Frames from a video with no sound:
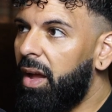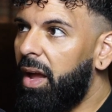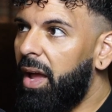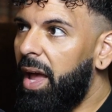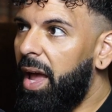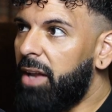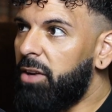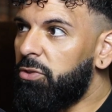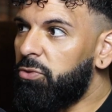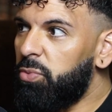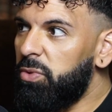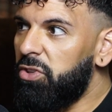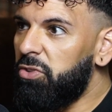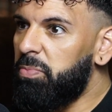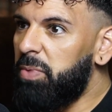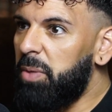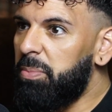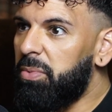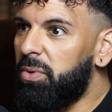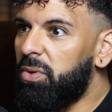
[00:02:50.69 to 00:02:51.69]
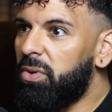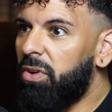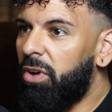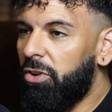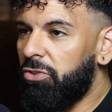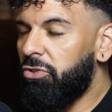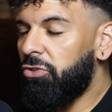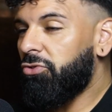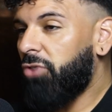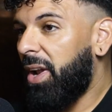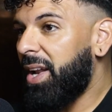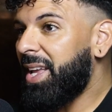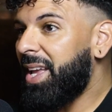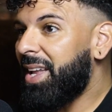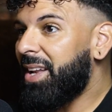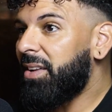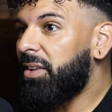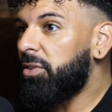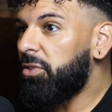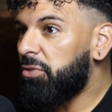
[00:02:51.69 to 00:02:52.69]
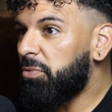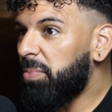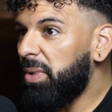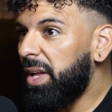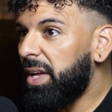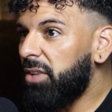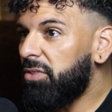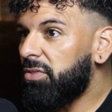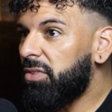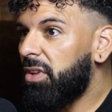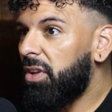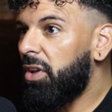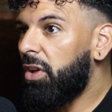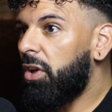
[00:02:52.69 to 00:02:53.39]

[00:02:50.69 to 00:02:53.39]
And the Swedish people are just trying to get into this place.